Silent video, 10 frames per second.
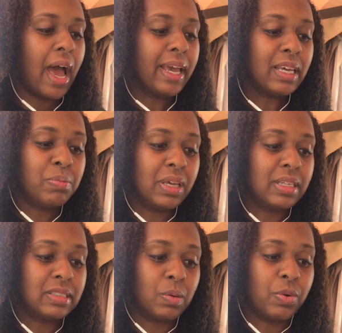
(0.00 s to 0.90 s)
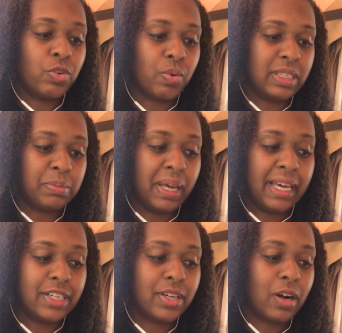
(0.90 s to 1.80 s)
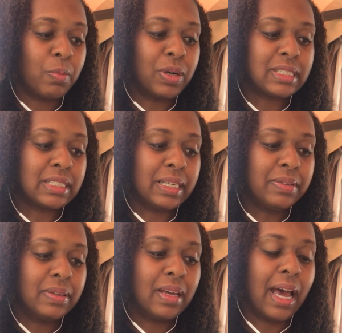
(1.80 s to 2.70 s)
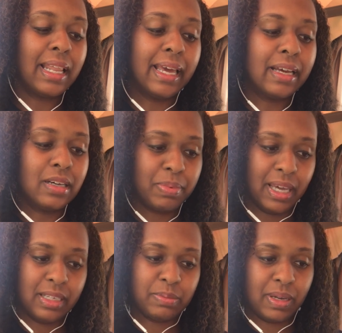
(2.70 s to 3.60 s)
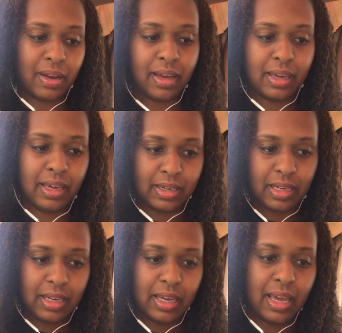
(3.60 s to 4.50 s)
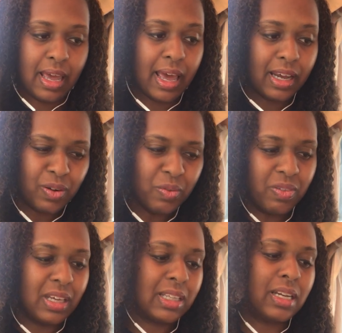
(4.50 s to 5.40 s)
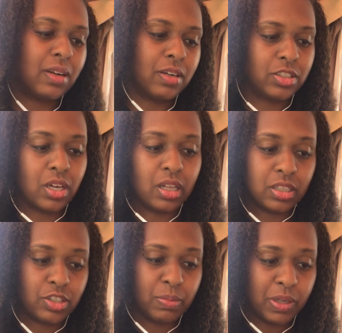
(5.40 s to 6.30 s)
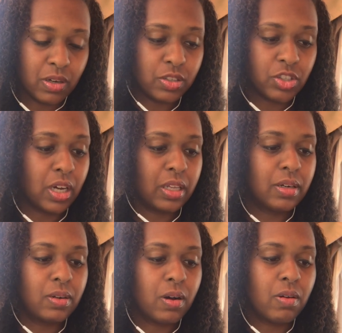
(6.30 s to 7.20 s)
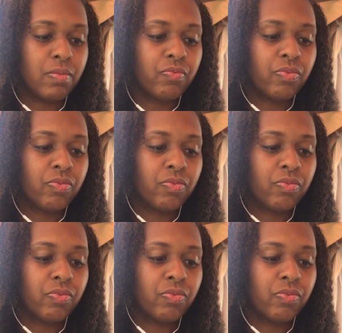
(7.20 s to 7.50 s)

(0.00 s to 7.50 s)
I can beat someone twice my age at arm wrestling. I like cupcakes but not candy, and I don't think that dark chocolate should be called chocolate at all.